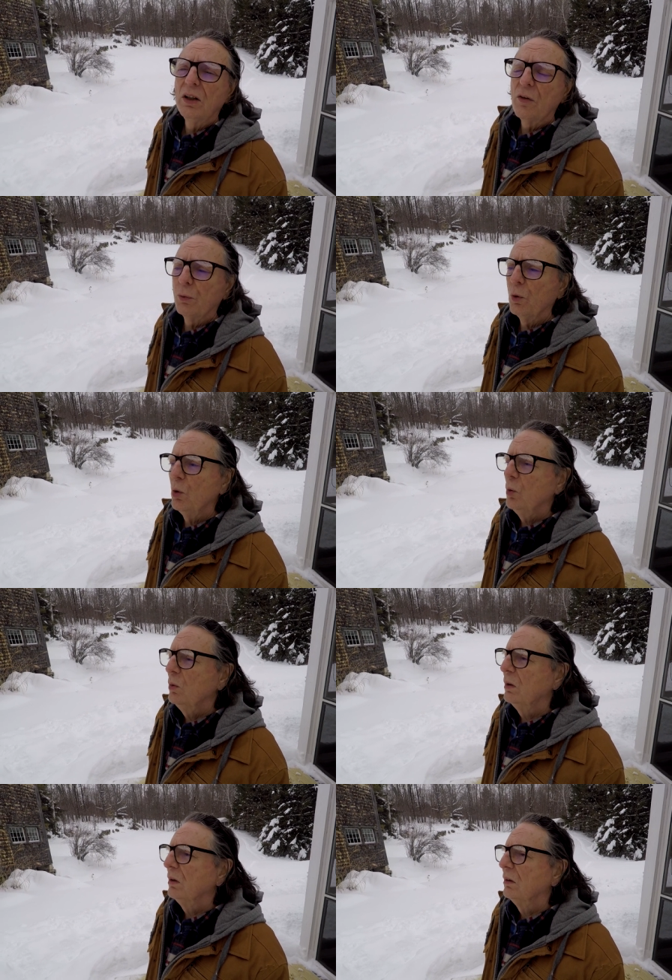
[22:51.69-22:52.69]
through
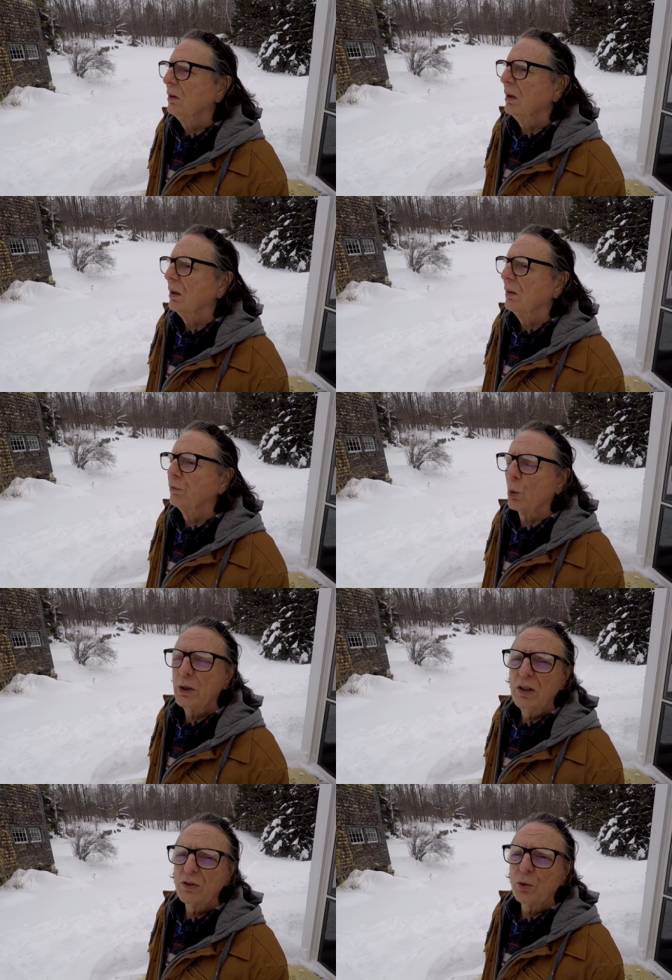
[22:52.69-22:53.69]
uh, 40
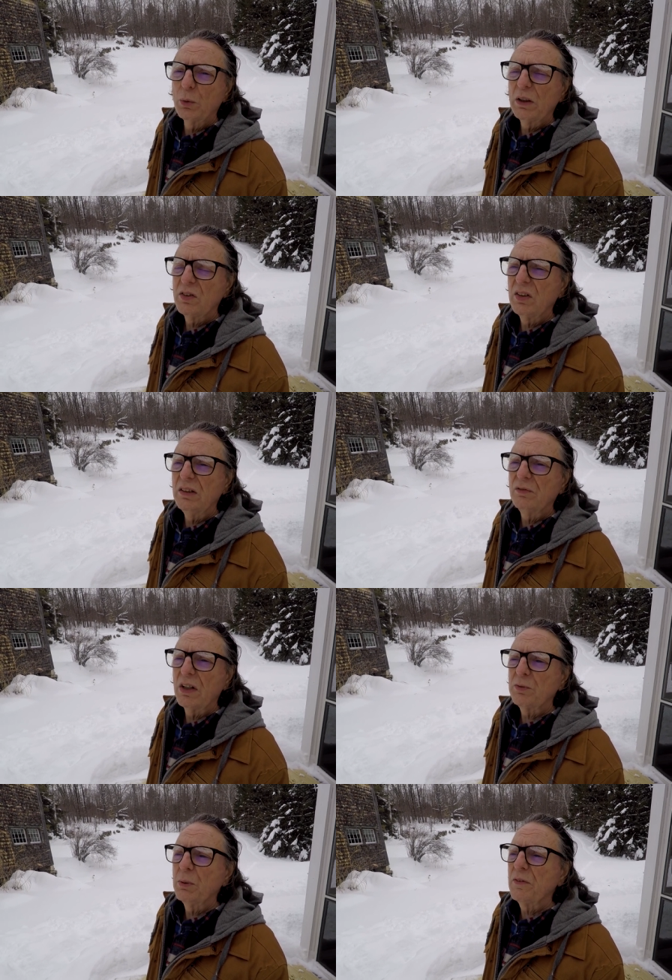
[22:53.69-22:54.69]
years of real estate
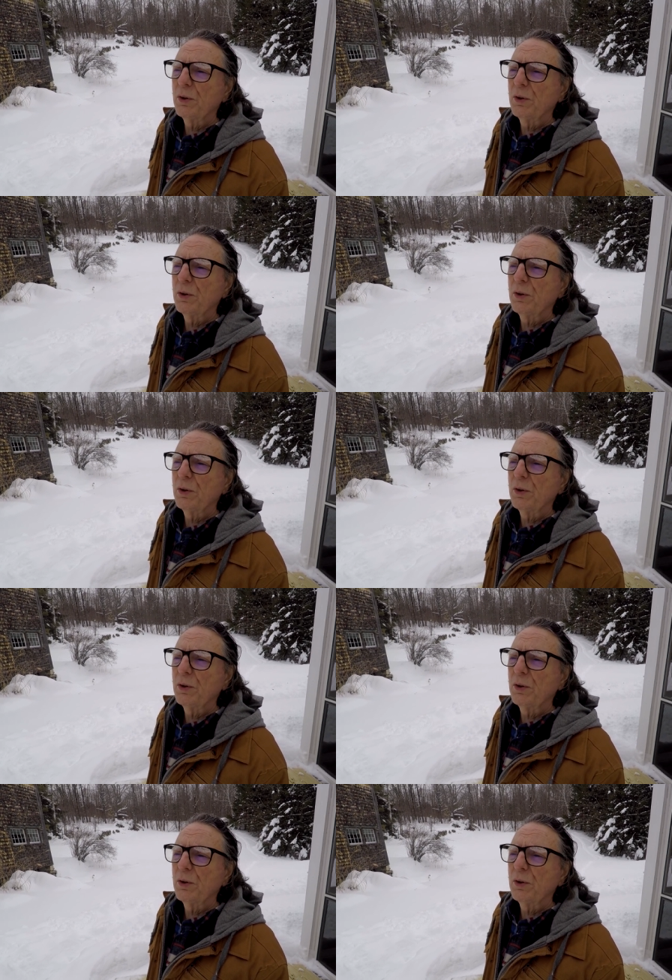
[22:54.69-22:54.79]
investment,